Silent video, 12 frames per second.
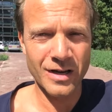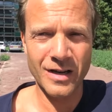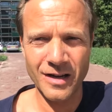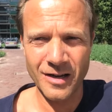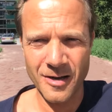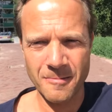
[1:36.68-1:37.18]

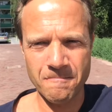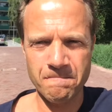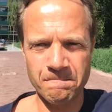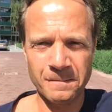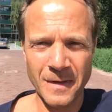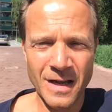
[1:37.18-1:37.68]
um,
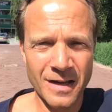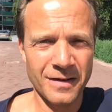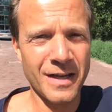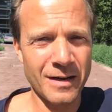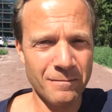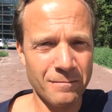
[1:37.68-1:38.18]

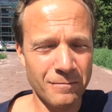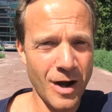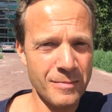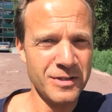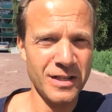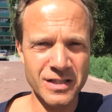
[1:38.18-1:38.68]
then
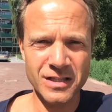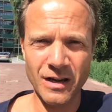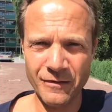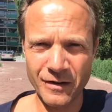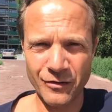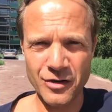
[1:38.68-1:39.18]
perhaps there's
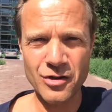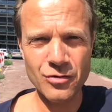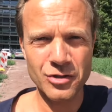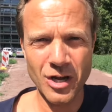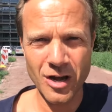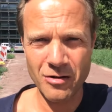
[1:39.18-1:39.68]
something for you
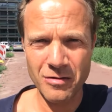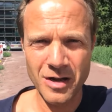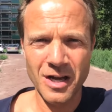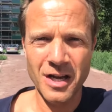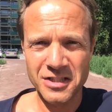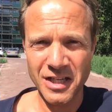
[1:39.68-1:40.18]
so
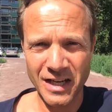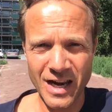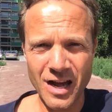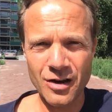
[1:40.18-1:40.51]
check it